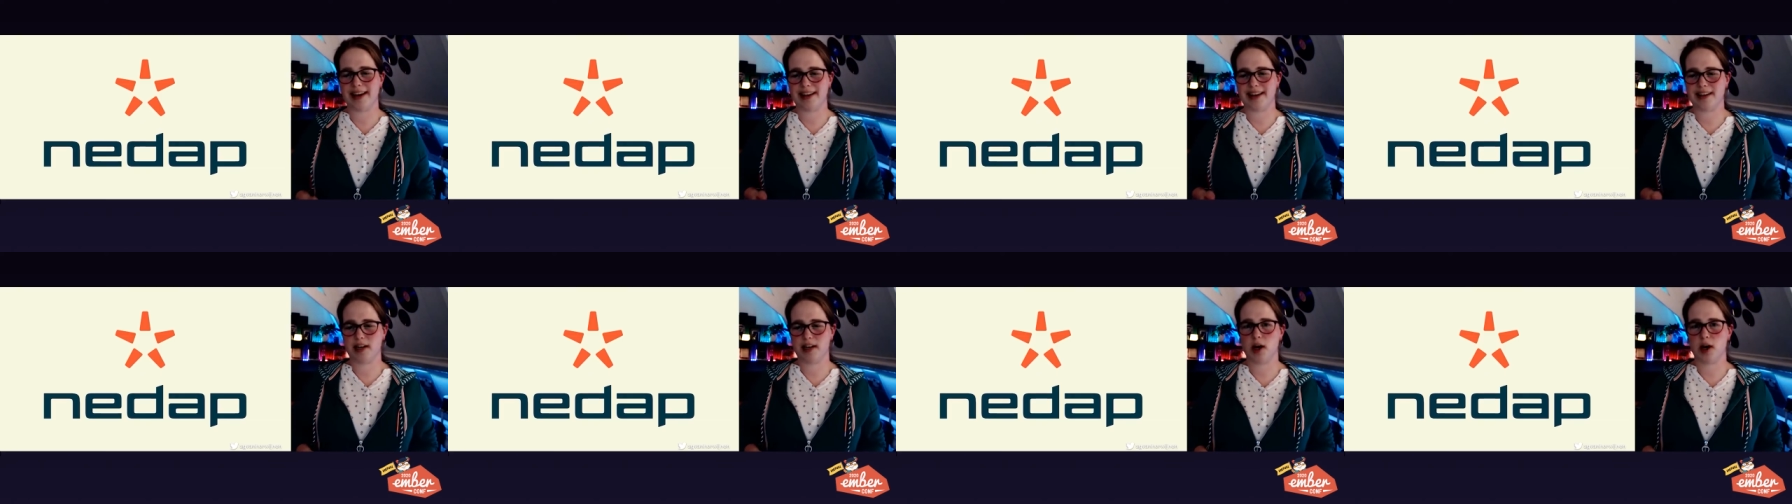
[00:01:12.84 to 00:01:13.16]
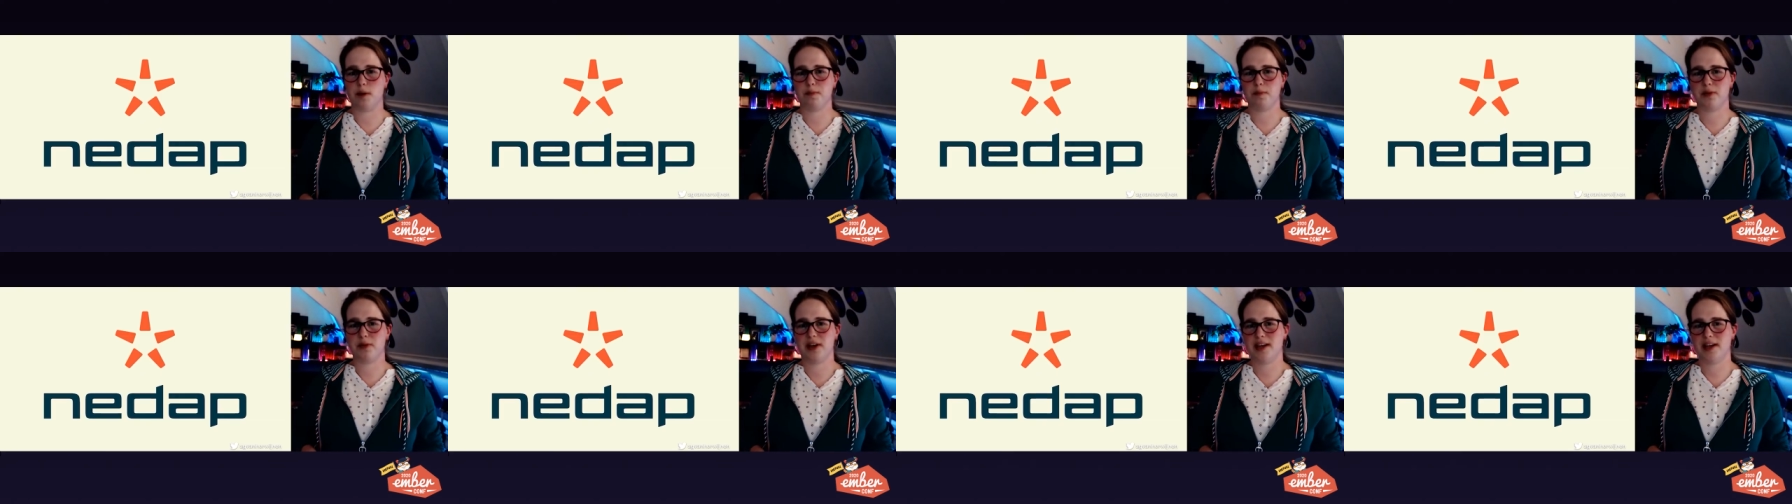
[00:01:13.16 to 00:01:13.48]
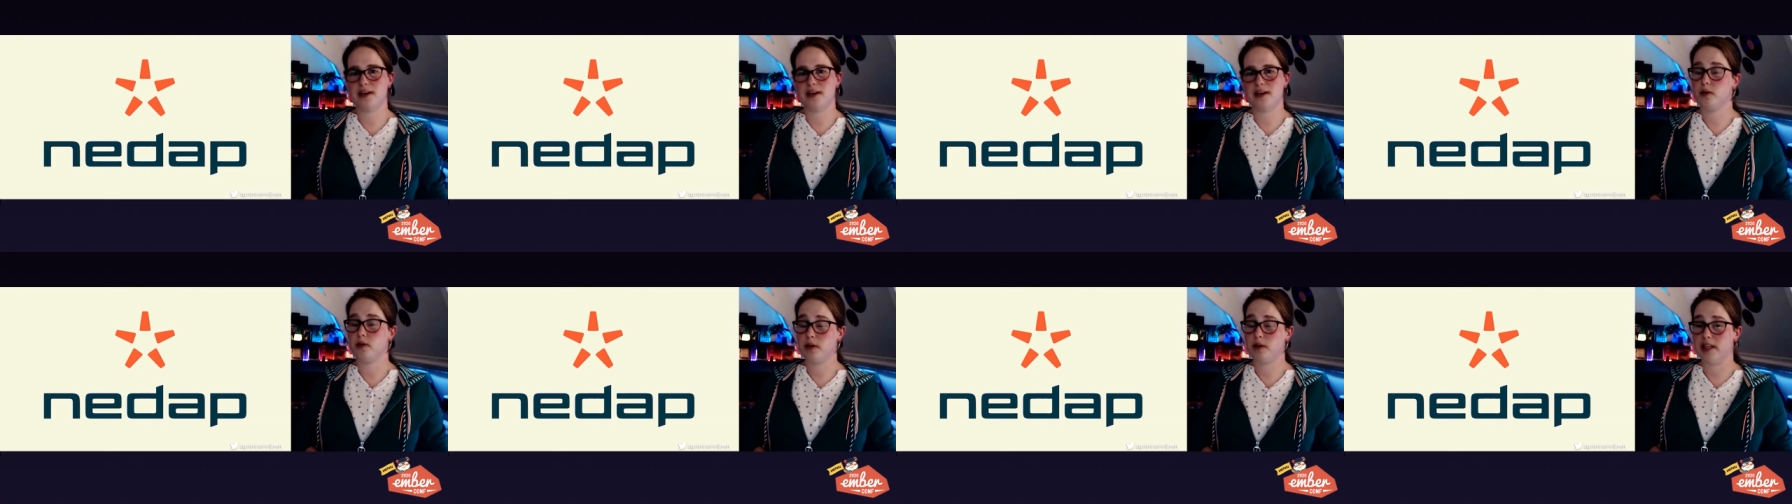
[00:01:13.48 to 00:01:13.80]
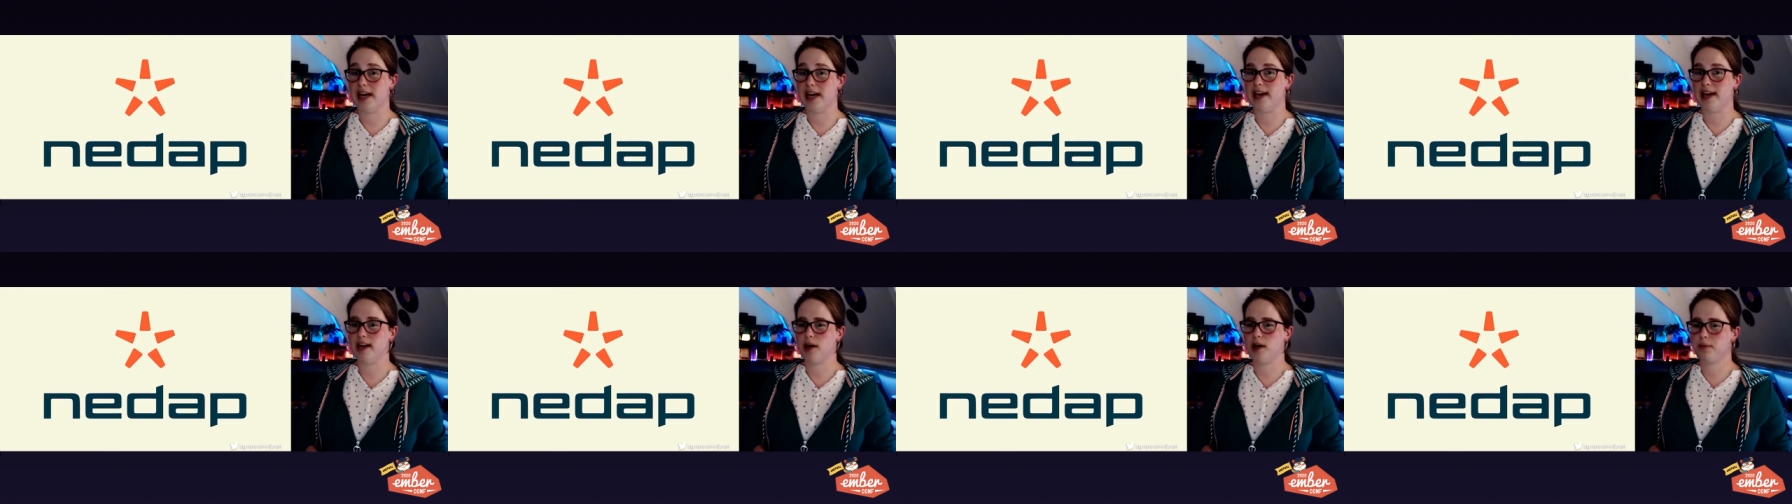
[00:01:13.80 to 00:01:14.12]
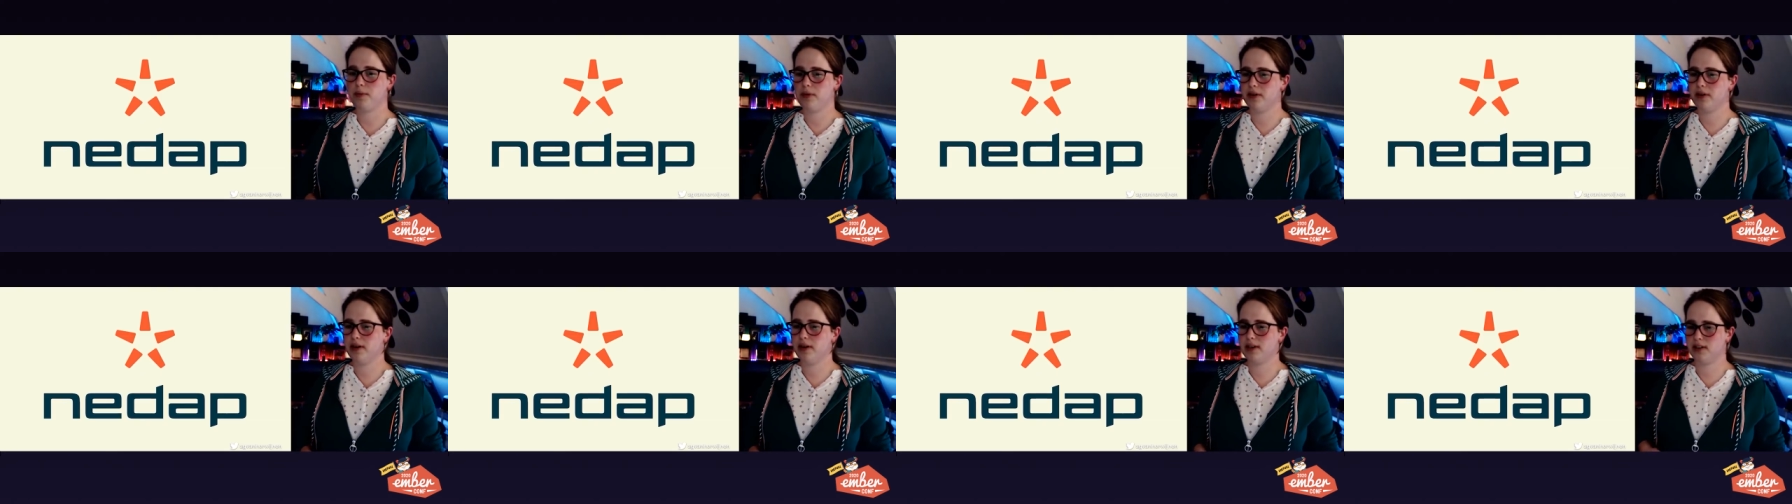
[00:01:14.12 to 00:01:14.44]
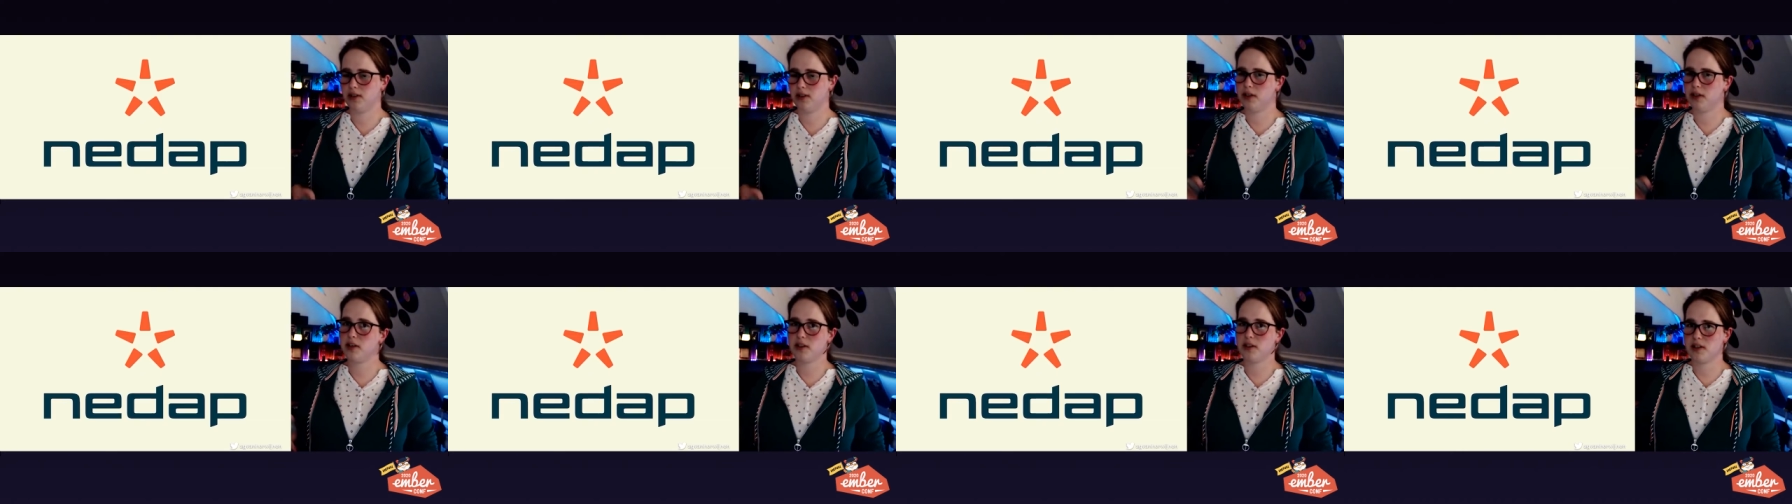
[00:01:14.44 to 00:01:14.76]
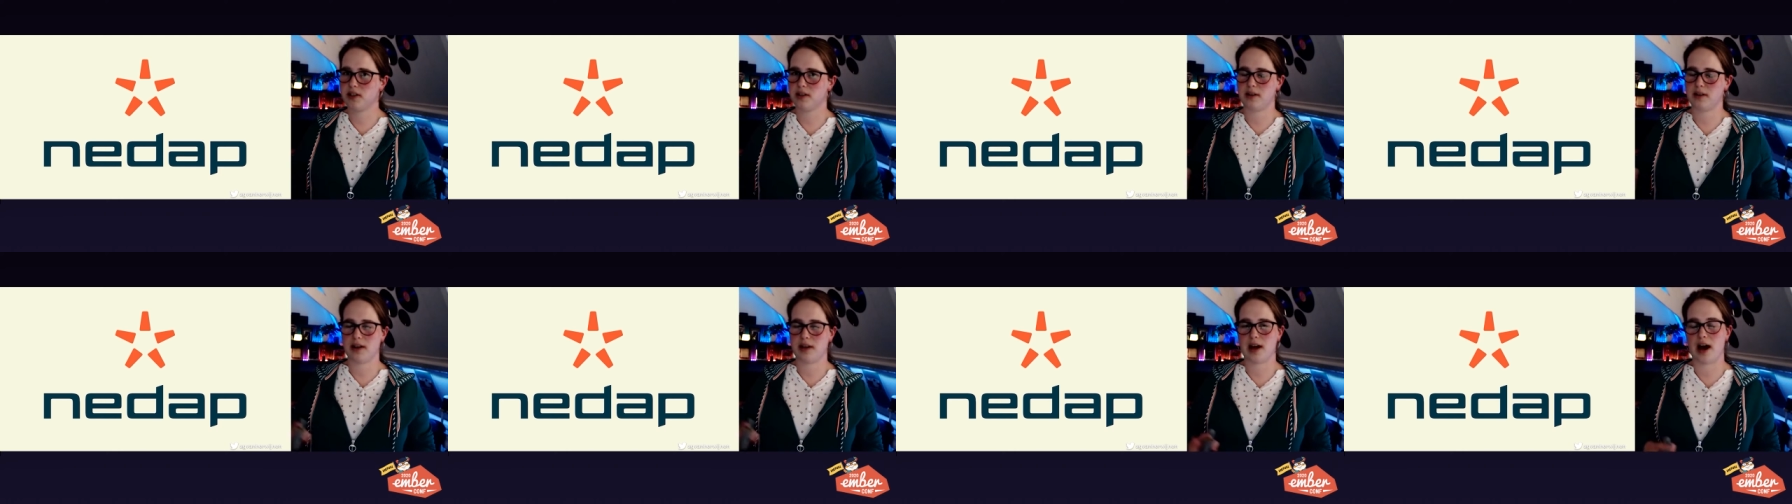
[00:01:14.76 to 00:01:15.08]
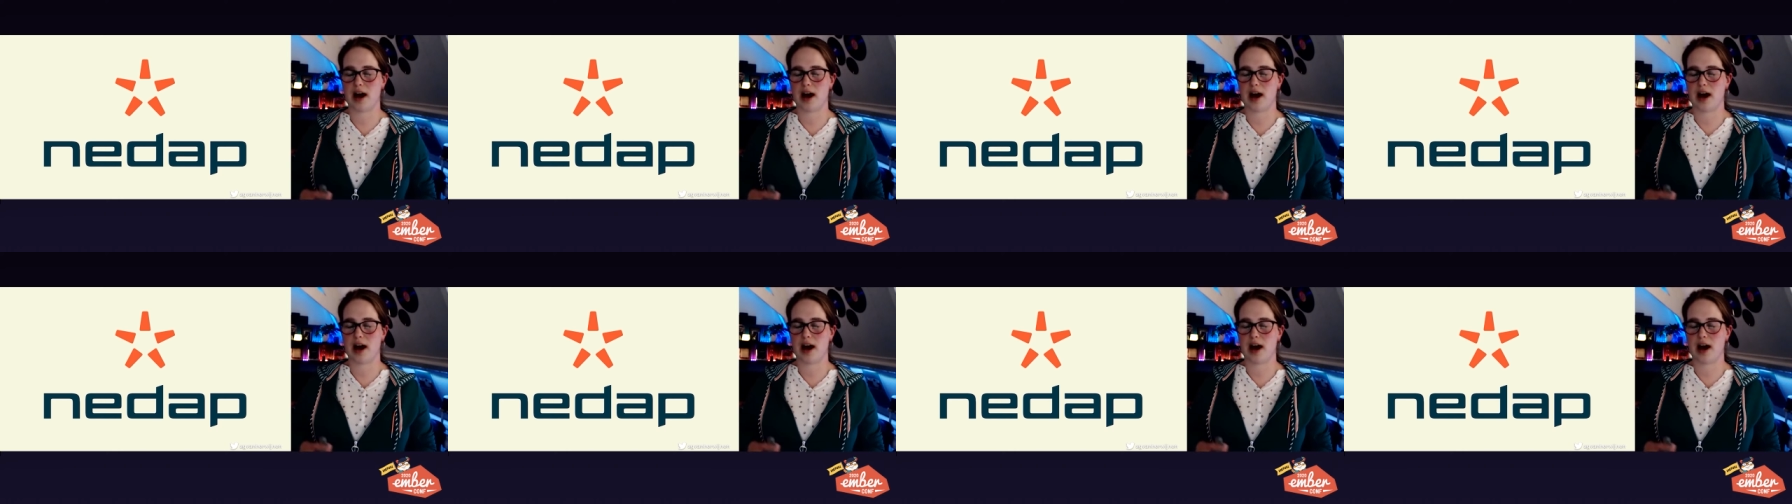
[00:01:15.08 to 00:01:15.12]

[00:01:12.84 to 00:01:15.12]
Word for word: at a company called Nedap, just